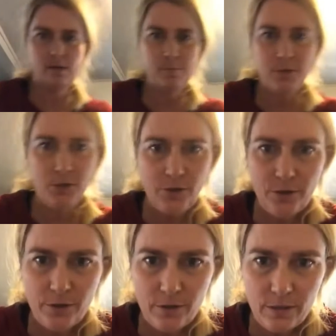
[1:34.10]

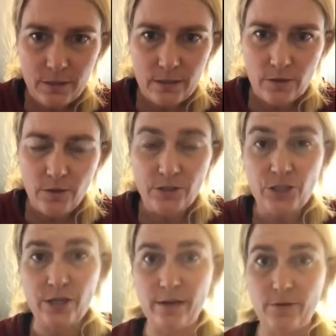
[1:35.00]
Epicure, is
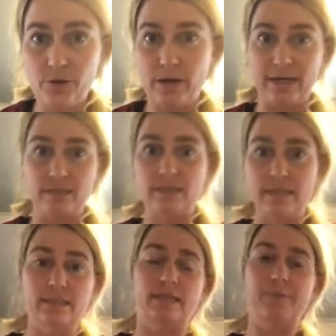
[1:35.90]
launching in the United
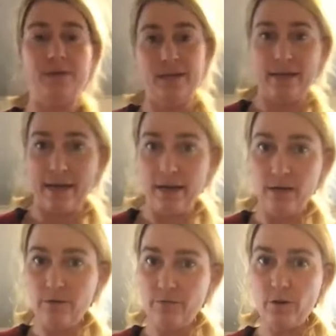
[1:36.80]
States. They've been in
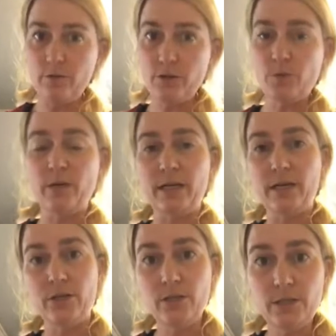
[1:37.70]
Canada for over 20
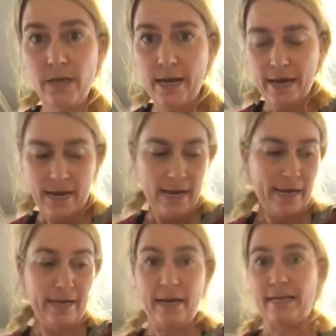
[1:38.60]
years.
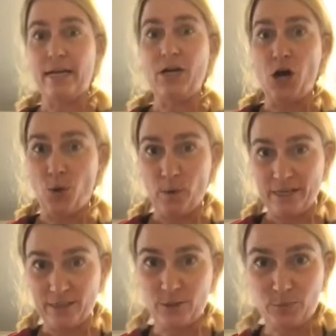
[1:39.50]
And I cannot
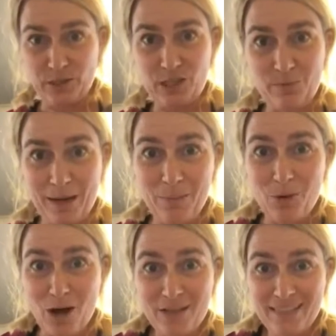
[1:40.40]
wait to switch my
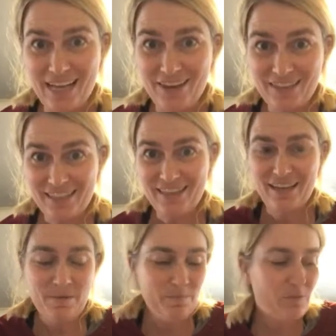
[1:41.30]
broths out to
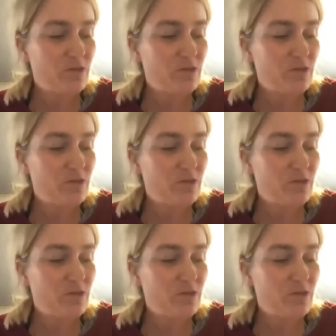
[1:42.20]
them.